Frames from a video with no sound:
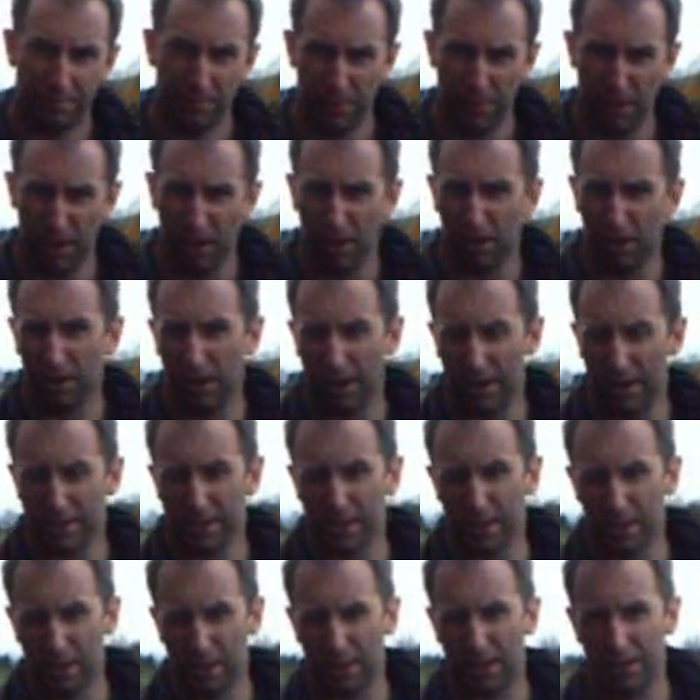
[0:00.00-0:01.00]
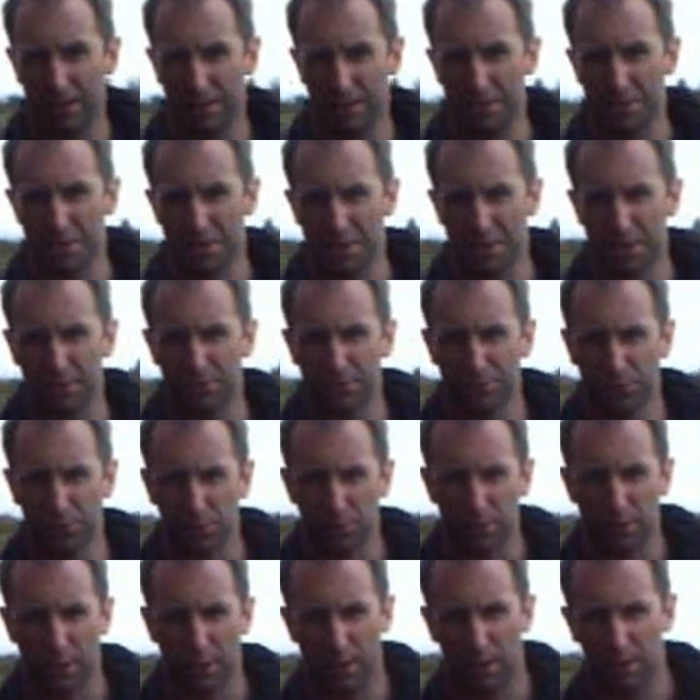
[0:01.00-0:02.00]
The whole idea here is that if you're
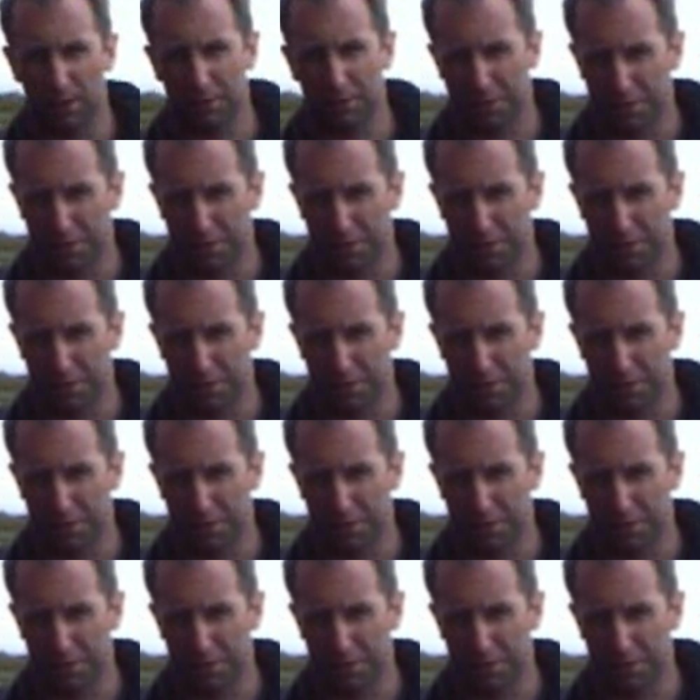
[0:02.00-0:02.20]
young